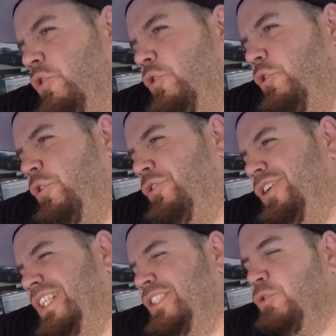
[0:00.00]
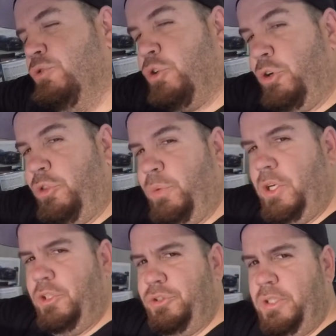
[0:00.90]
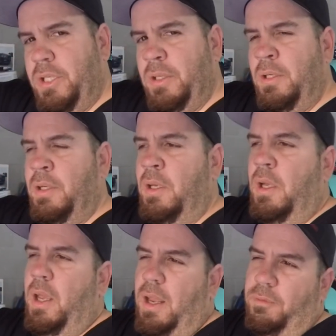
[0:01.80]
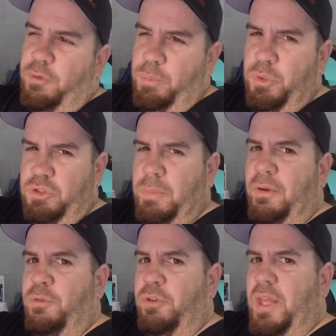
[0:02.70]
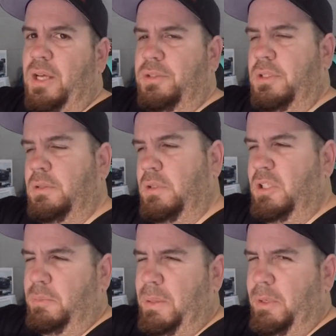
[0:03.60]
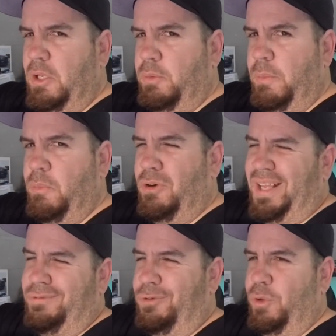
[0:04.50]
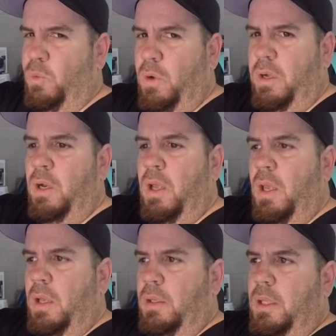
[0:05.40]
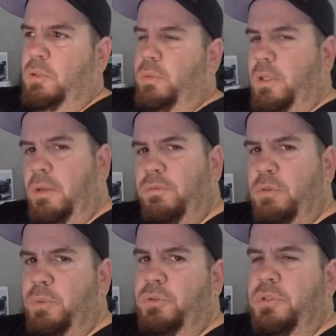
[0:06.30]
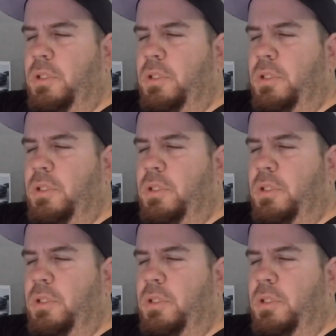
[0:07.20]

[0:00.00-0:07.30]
3,300, and full boost about 4,000. Maybe a little bit more, like 41. That's when you hit full boost.